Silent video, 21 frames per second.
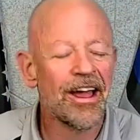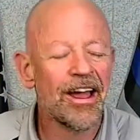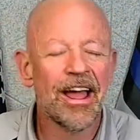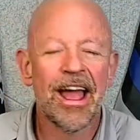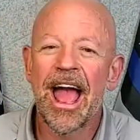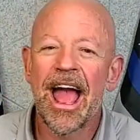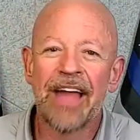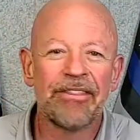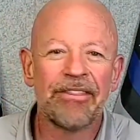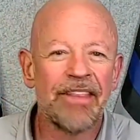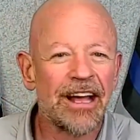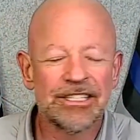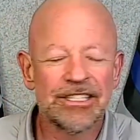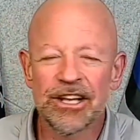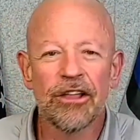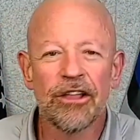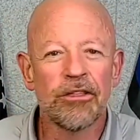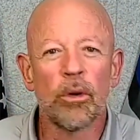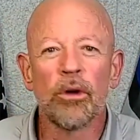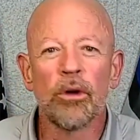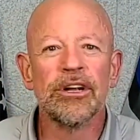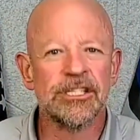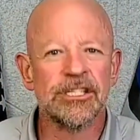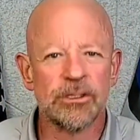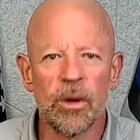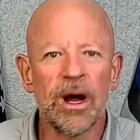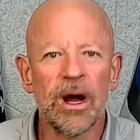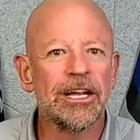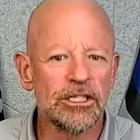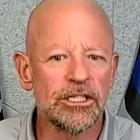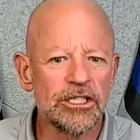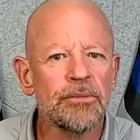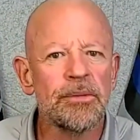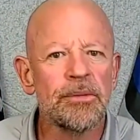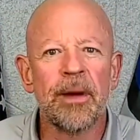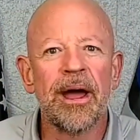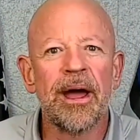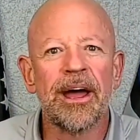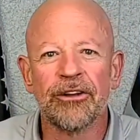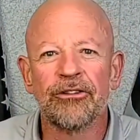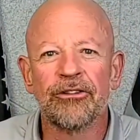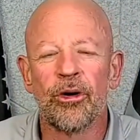And that's all the more reason why it should be
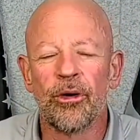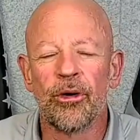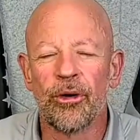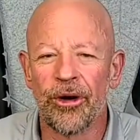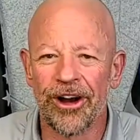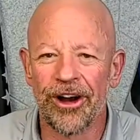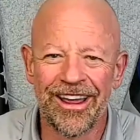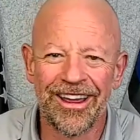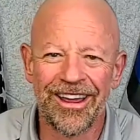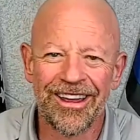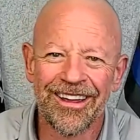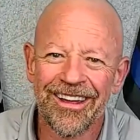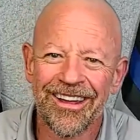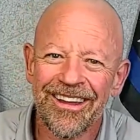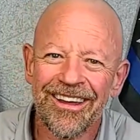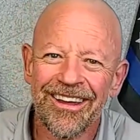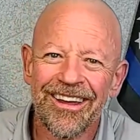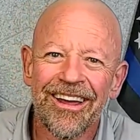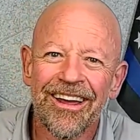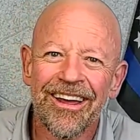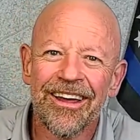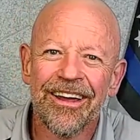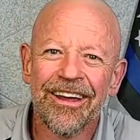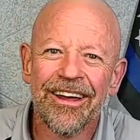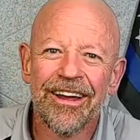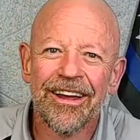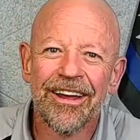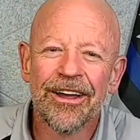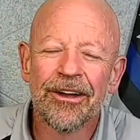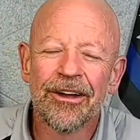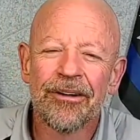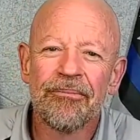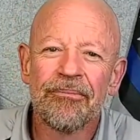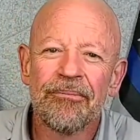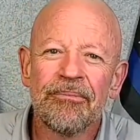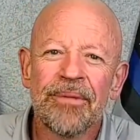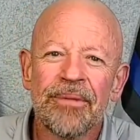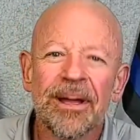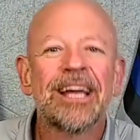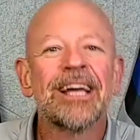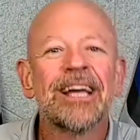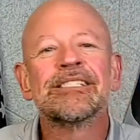mandatory.
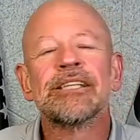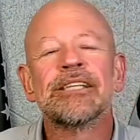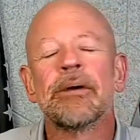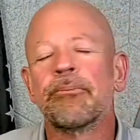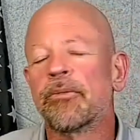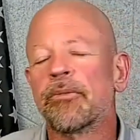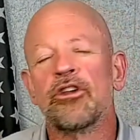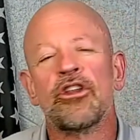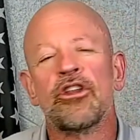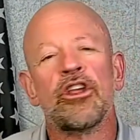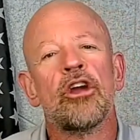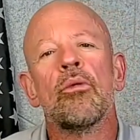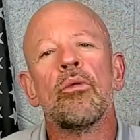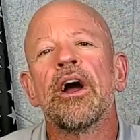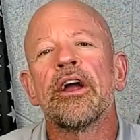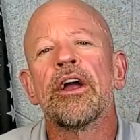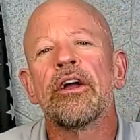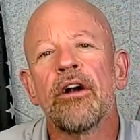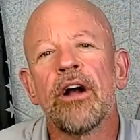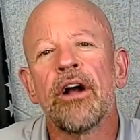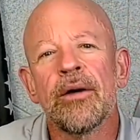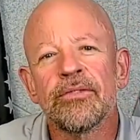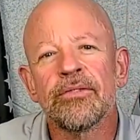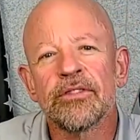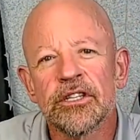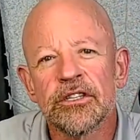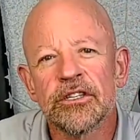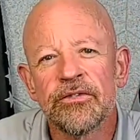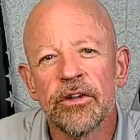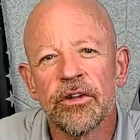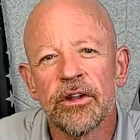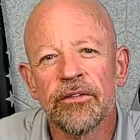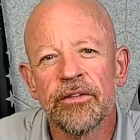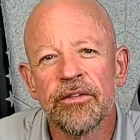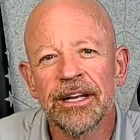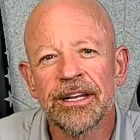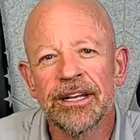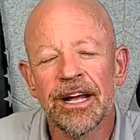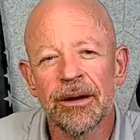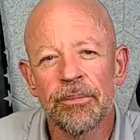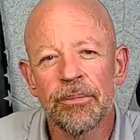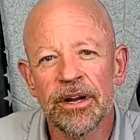Because do you want your officers full of
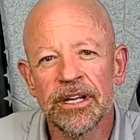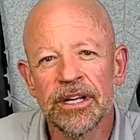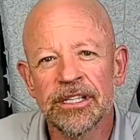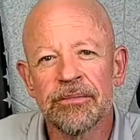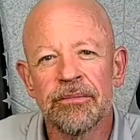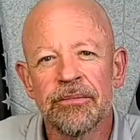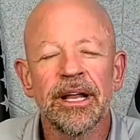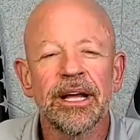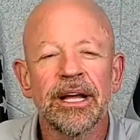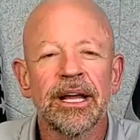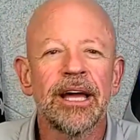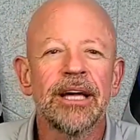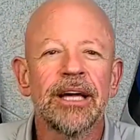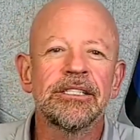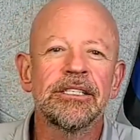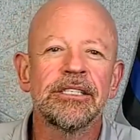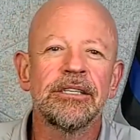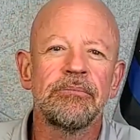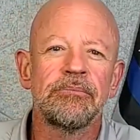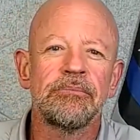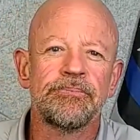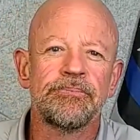antidepressant medication?